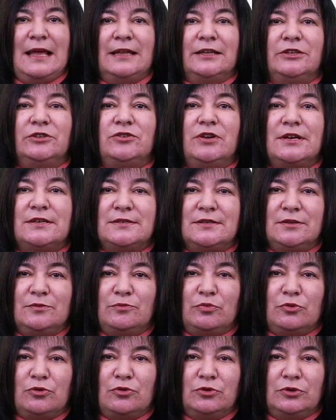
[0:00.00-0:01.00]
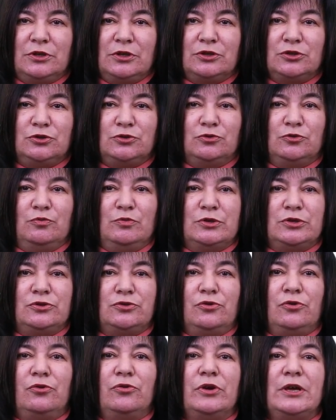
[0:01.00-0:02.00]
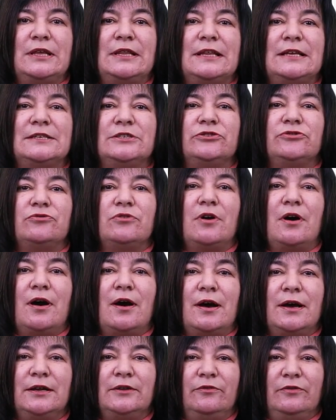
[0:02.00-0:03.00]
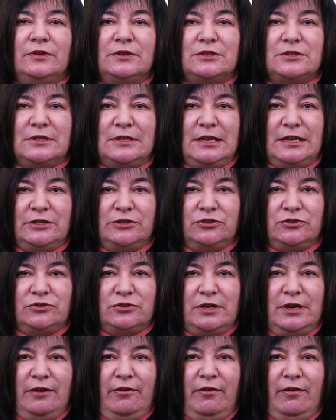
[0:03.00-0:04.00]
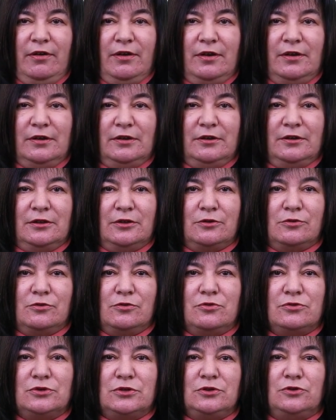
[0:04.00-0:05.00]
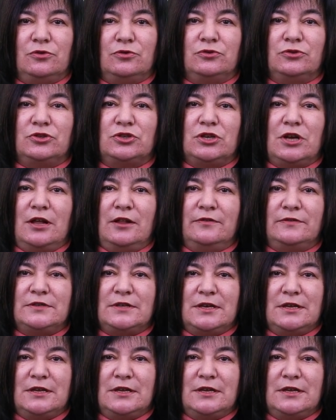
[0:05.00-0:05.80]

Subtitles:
Dressing products should be stored in a dry, ventilated area in a closet on shelves,